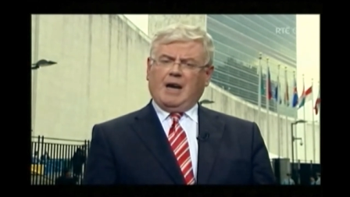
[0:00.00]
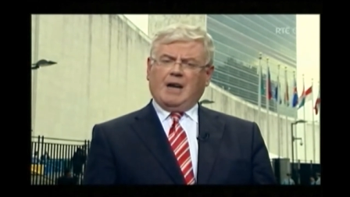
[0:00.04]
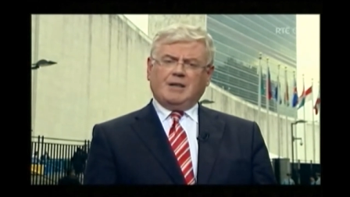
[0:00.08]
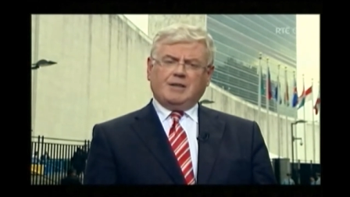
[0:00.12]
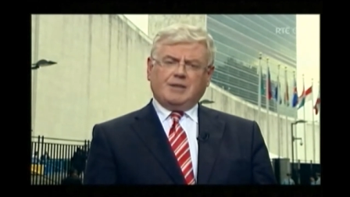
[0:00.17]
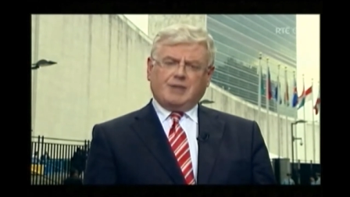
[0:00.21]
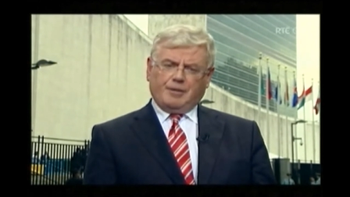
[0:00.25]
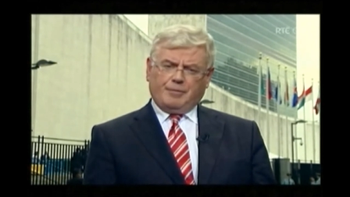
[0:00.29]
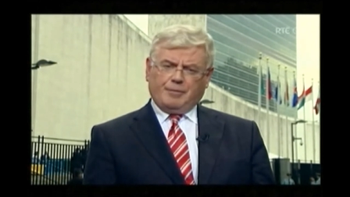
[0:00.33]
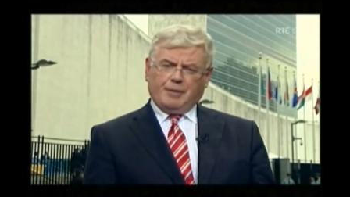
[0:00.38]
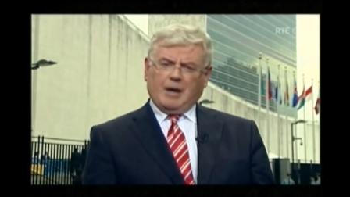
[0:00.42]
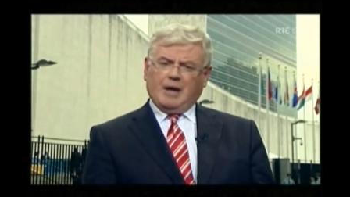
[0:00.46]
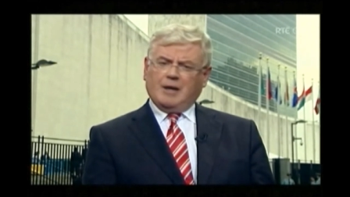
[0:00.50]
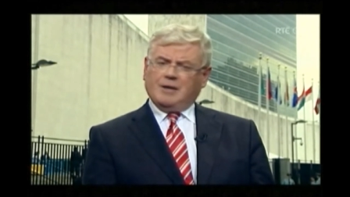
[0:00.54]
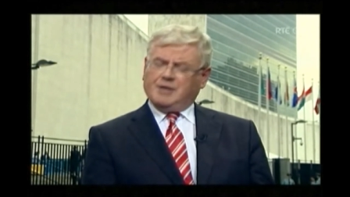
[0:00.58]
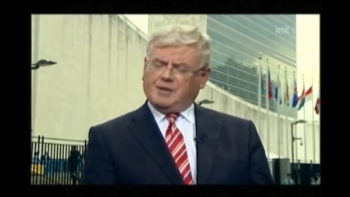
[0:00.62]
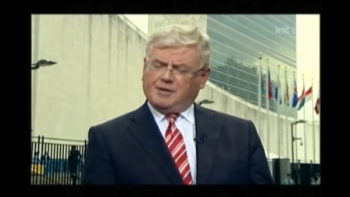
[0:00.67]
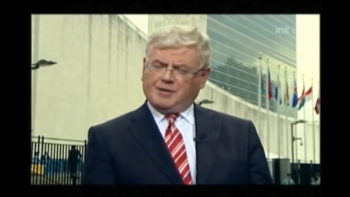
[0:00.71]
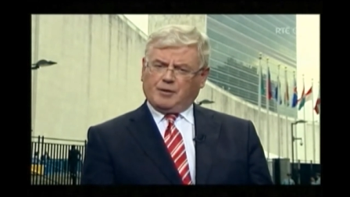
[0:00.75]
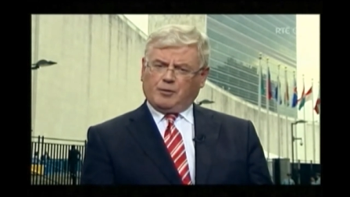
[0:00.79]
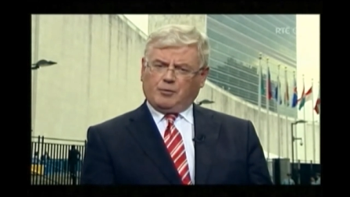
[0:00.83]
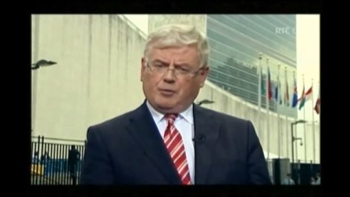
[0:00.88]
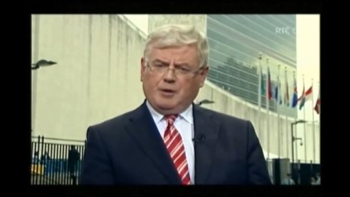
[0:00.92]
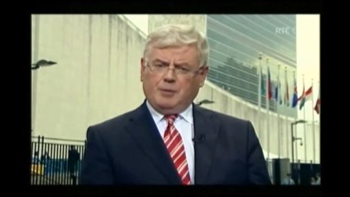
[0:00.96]
and, dif and
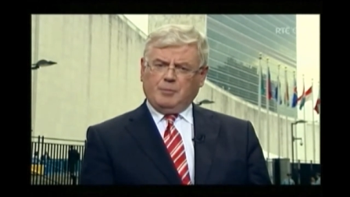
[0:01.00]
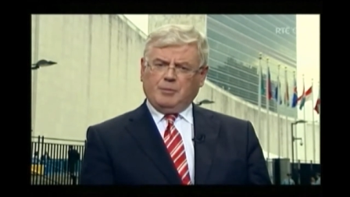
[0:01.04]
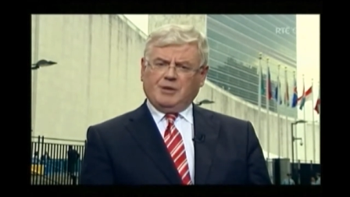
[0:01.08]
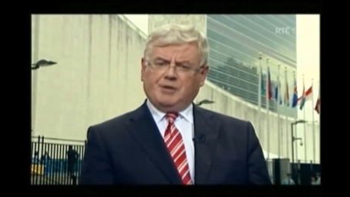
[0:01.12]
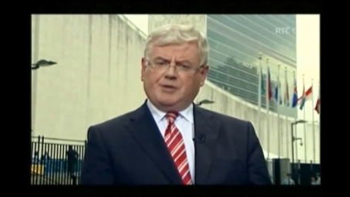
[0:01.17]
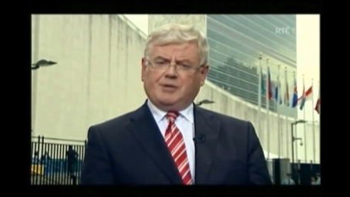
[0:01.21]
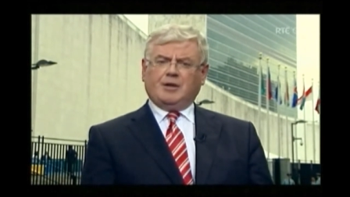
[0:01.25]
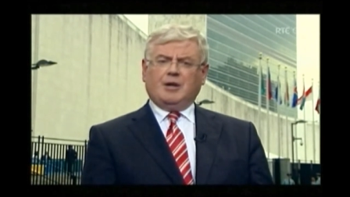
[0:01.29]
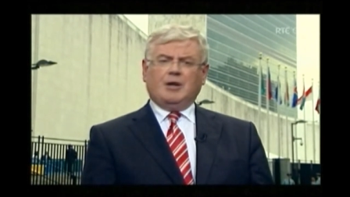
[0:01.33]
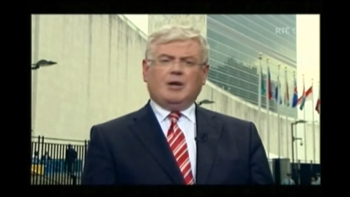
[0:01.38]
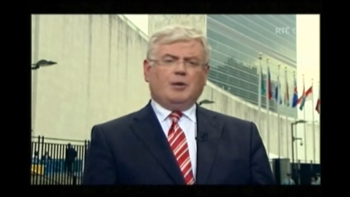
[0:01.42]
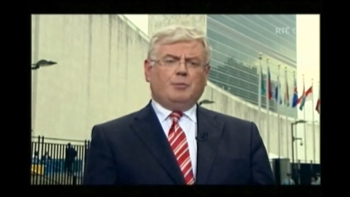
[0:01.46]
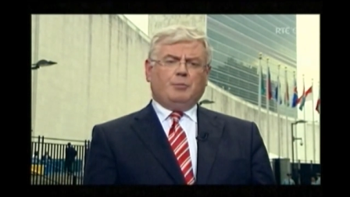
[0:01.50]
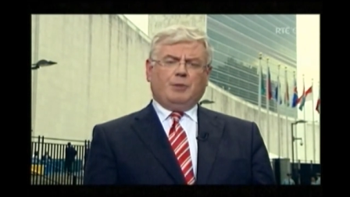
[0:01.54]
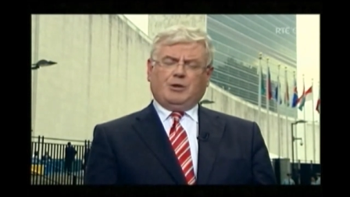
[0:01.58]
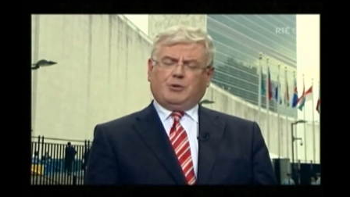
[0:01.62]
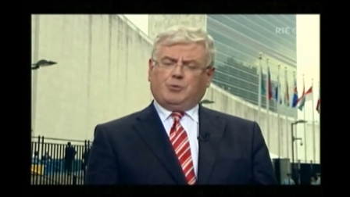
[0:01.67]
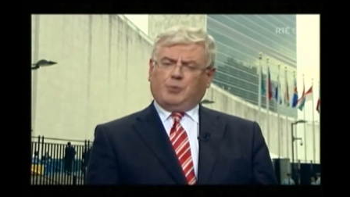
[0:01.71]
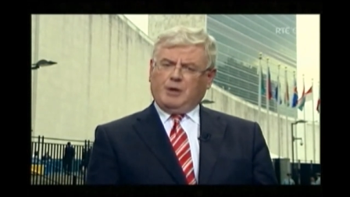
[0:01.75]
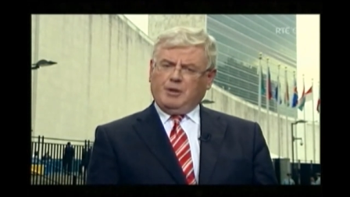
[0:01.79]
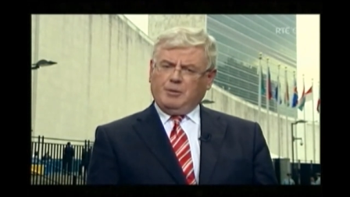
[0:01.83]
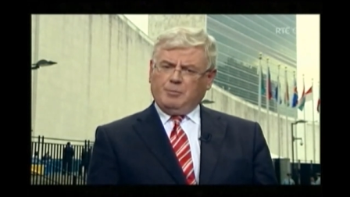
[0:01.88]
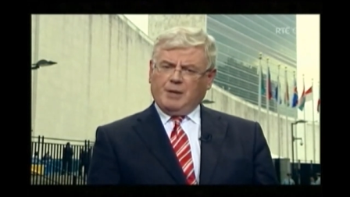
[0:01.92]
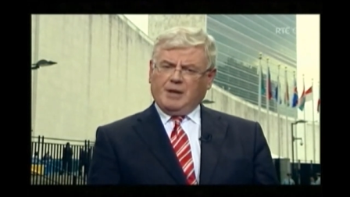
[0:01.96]
disagreements so you, you don't
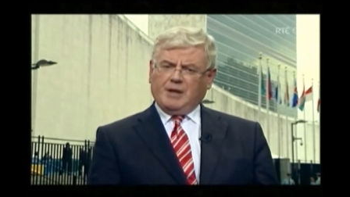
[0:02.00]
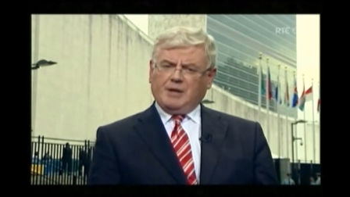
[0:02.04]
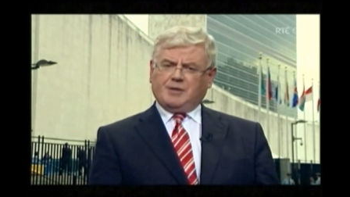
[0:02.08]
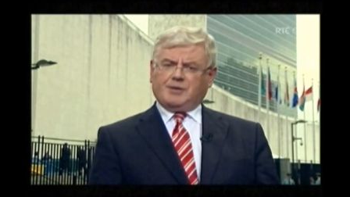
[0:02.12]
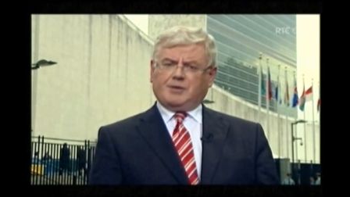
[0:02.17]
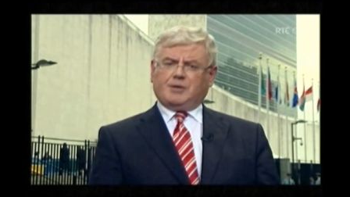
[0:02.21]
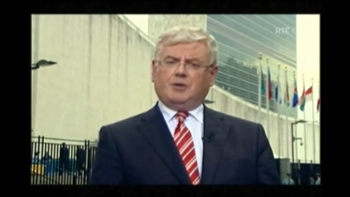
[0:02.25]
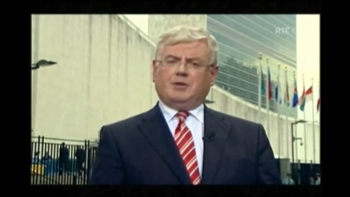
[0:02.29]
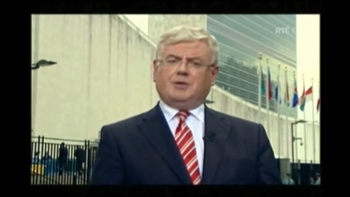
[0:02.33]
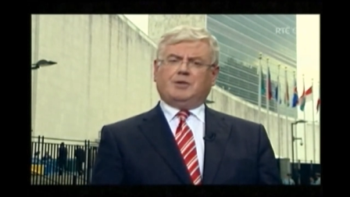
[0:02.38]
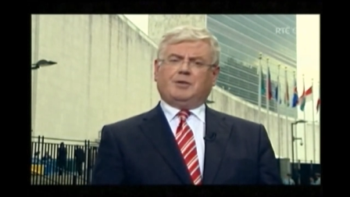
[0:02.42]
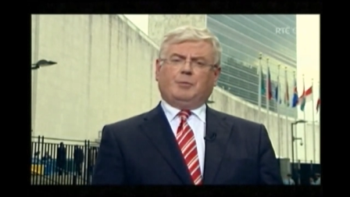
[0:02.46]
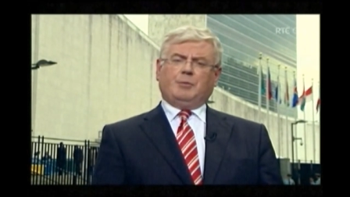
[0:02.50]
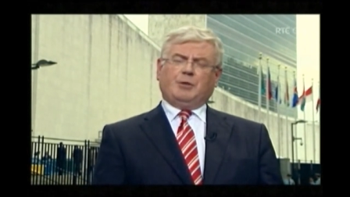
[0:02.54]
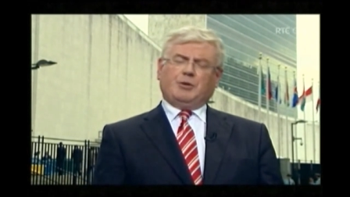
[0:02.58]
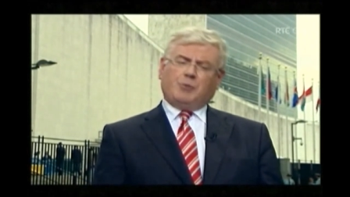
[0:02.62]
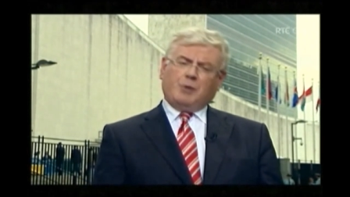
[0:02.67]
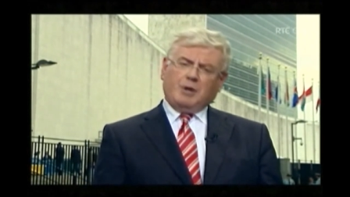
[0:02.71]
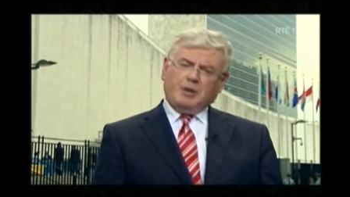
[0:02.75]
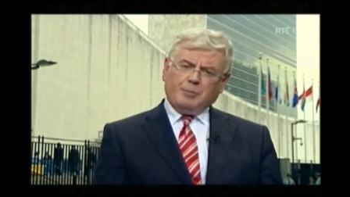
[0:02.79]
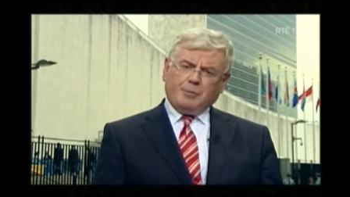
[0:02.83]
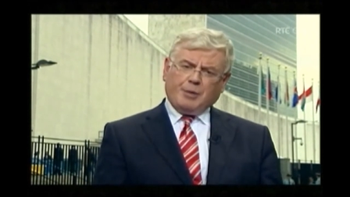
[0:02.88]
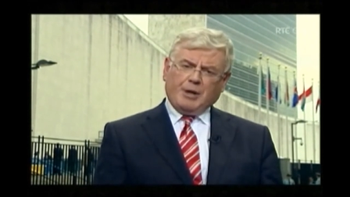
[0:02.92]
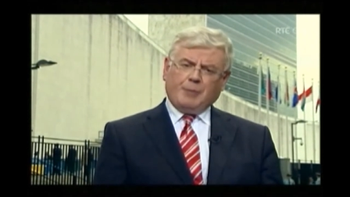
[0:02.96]
between think, ministers you don't think
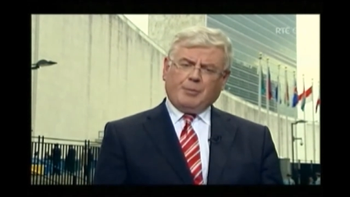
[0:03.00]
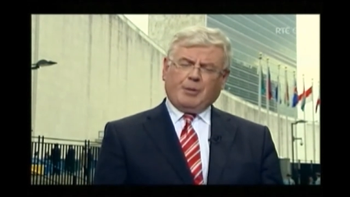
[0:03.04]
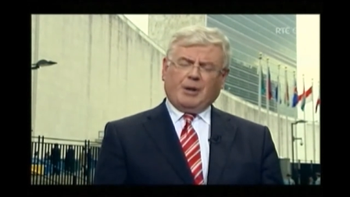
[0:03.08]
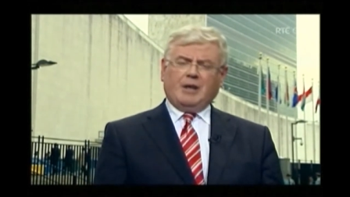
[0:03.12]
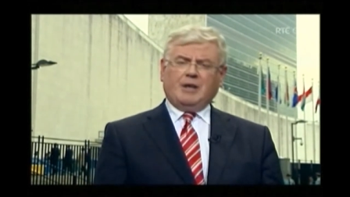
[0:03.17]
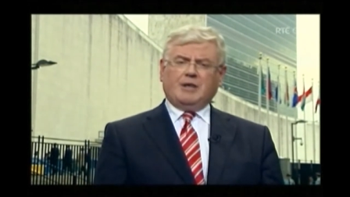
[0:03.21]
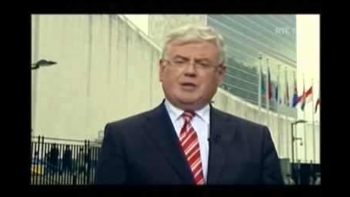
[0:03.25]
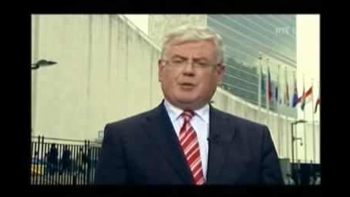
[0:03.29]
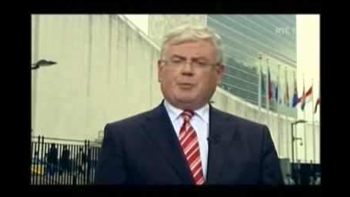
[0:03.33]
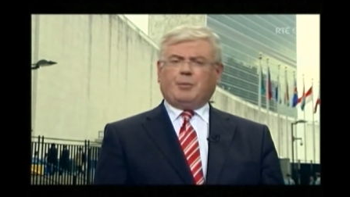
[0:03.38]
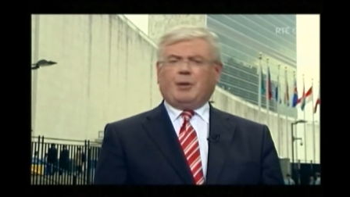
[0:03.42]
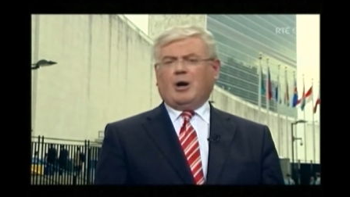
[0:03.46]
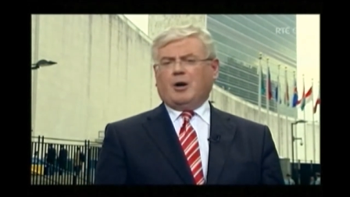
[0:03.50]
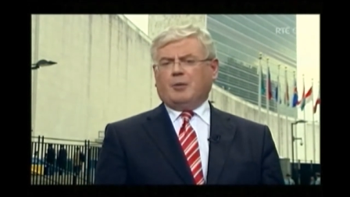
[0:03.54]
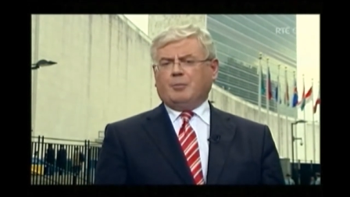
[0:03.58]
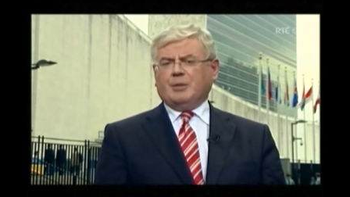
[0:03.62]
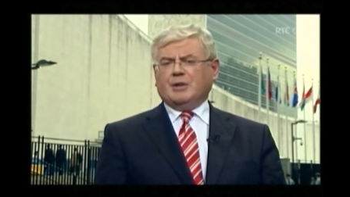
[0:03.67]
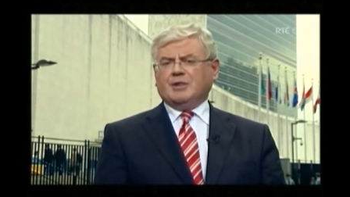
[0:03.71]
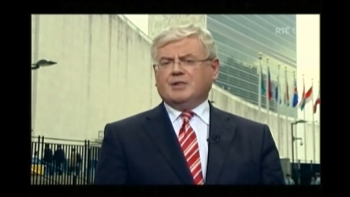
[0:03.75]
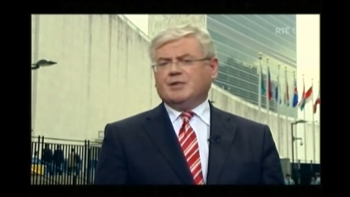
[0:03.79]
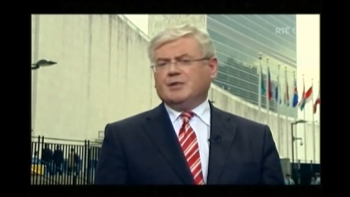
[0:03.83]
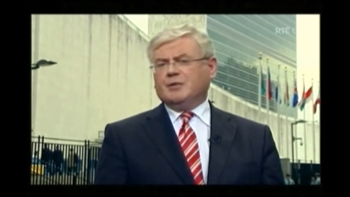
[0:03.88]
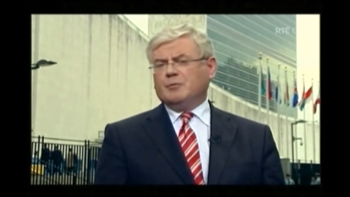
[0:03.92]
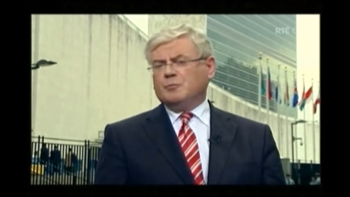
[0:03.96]
between people on, on, departments.
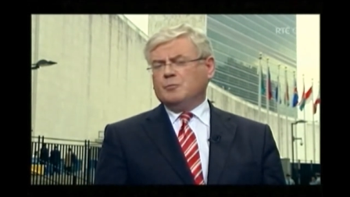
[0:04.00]
Unlike,